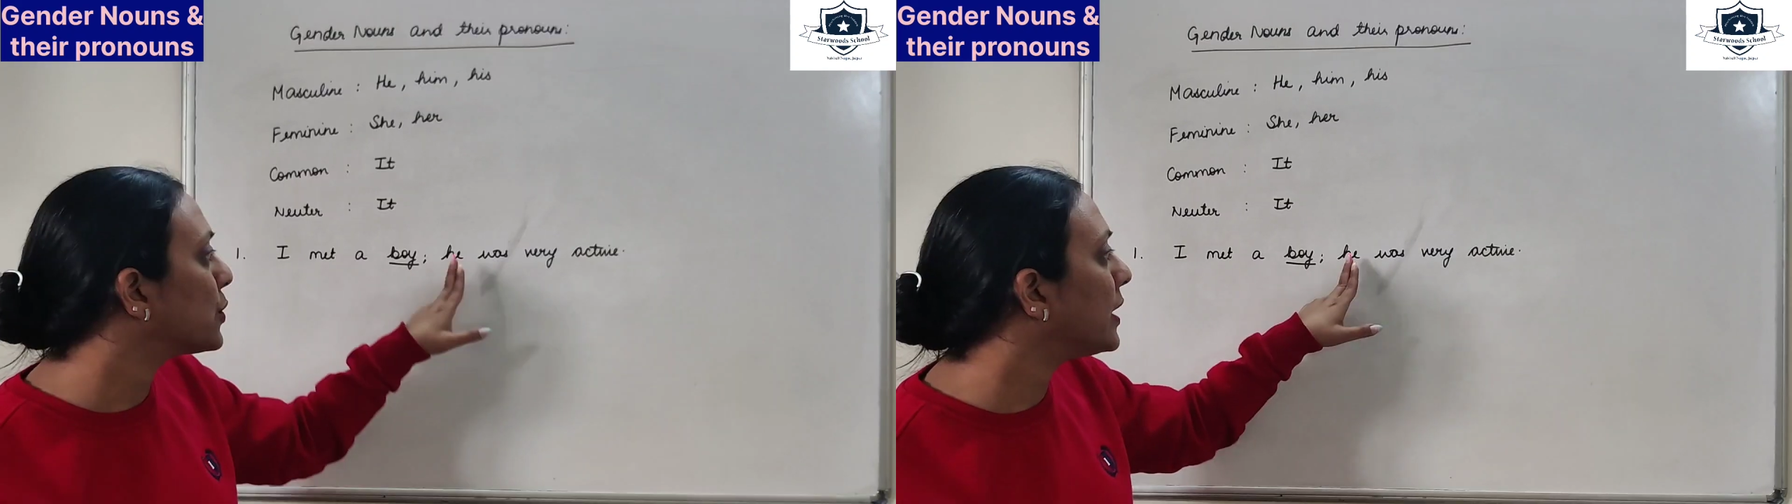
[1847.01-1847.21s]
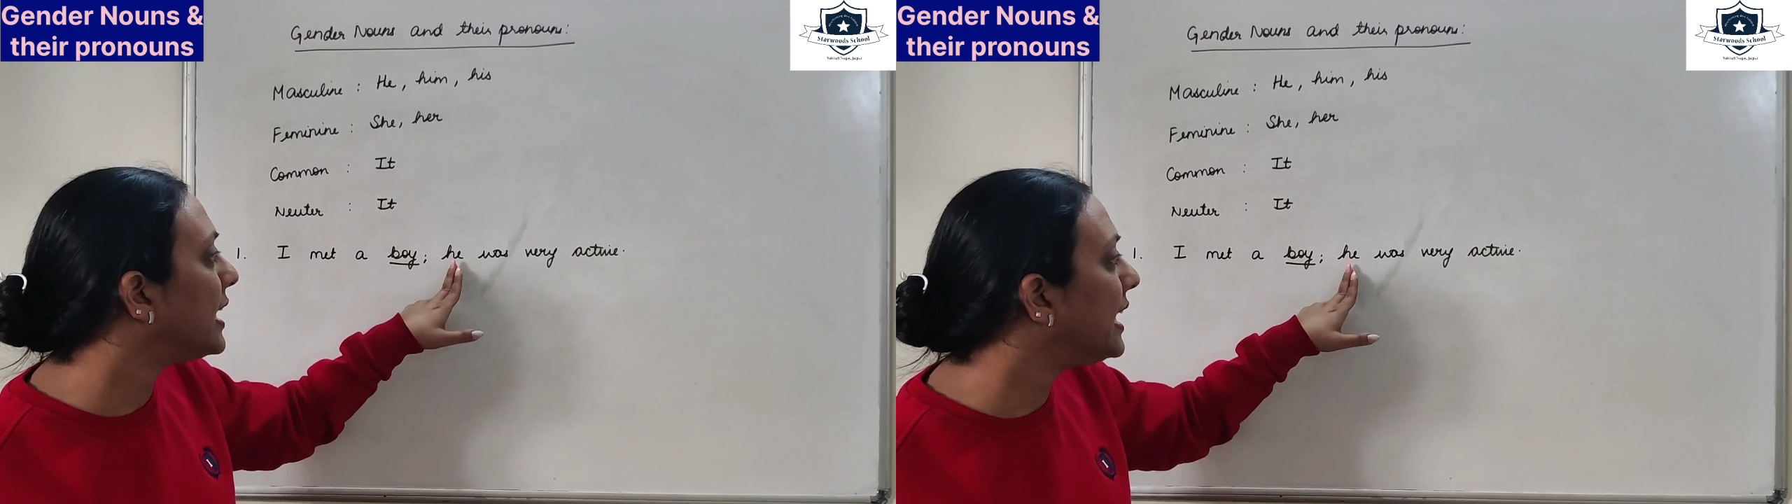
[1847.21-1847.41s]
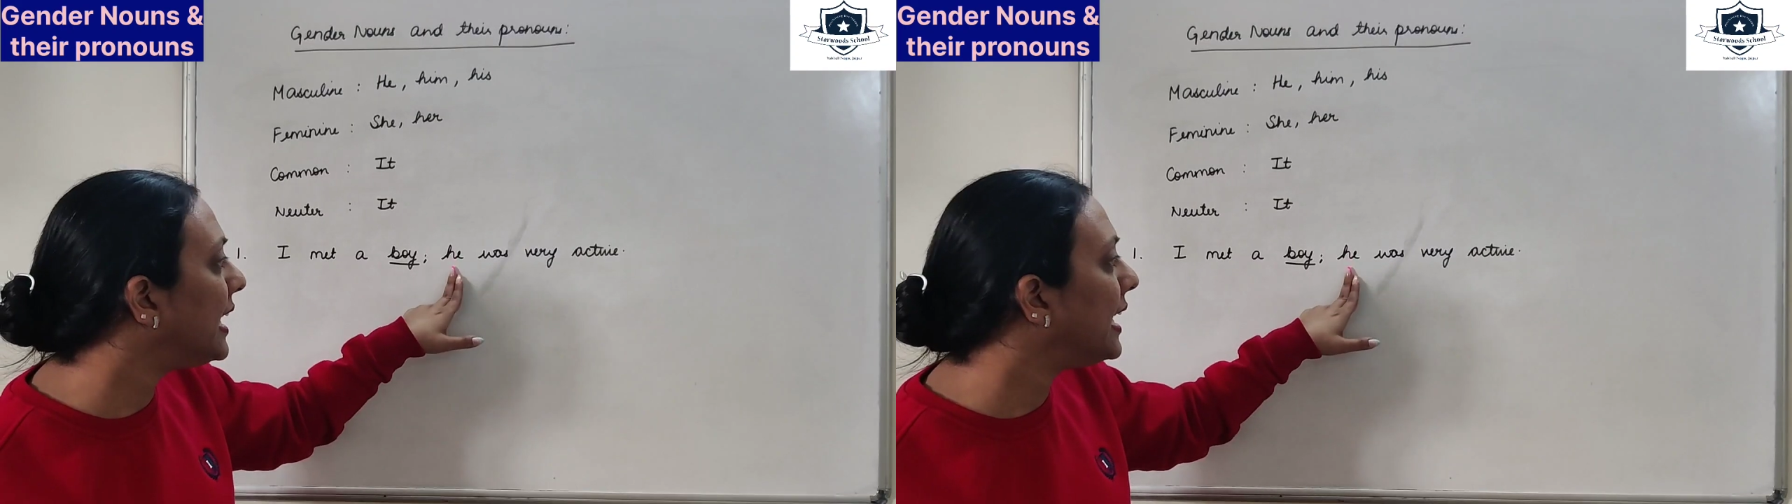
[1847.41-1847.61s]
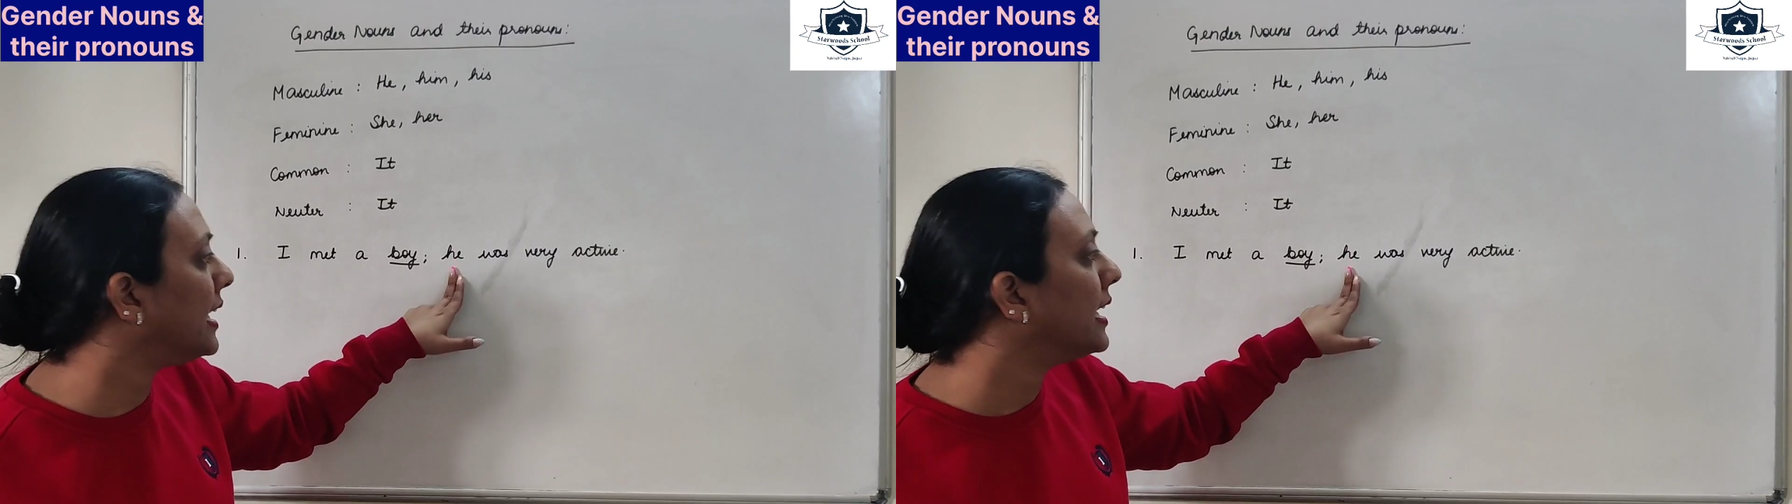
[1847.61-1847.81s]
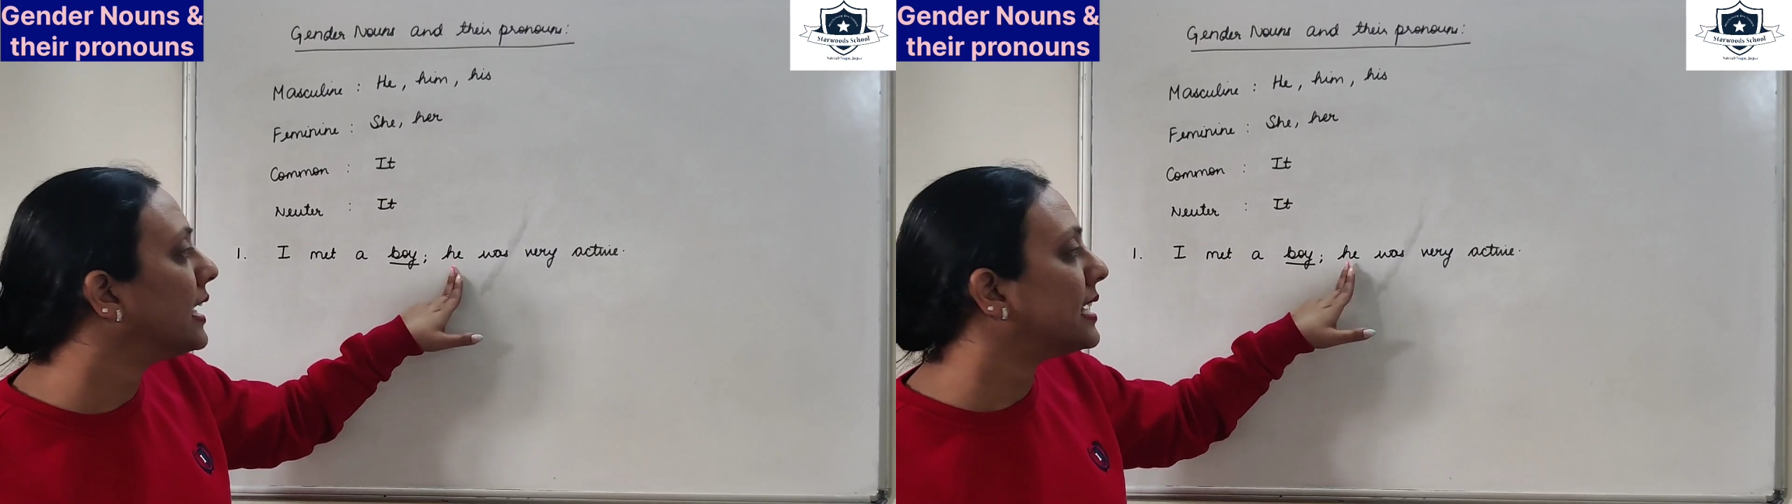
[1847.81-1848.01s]
So
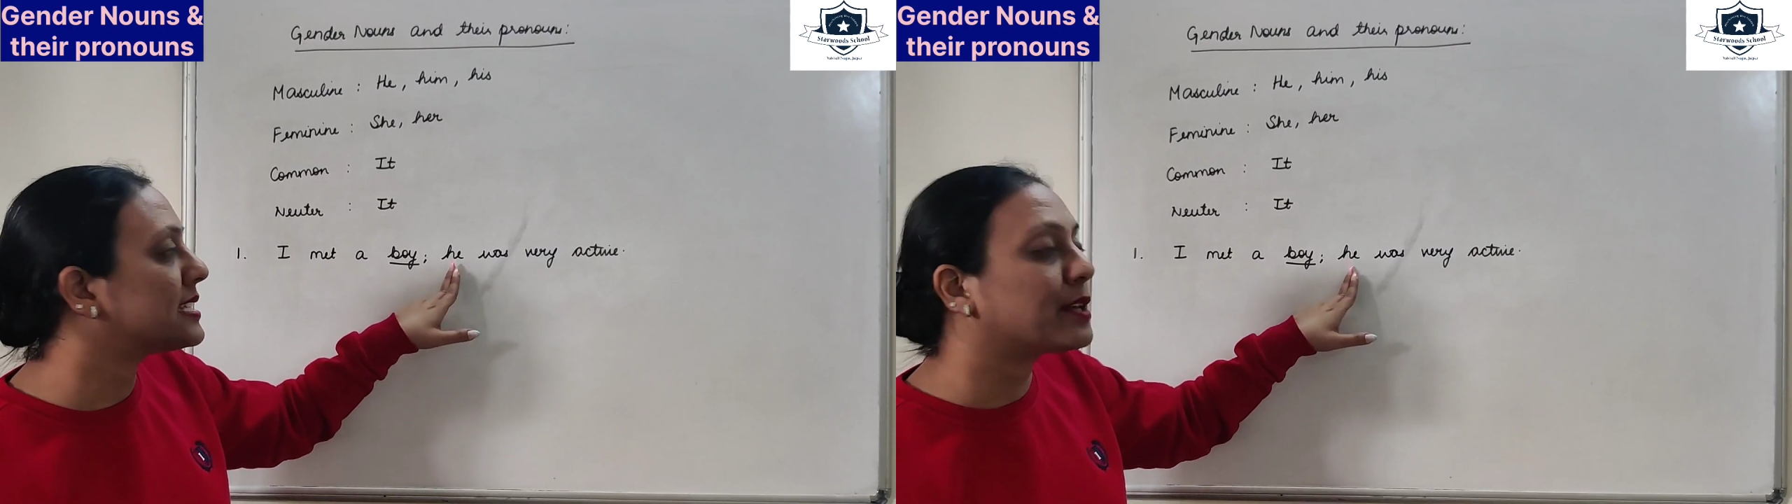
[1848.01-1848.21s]
he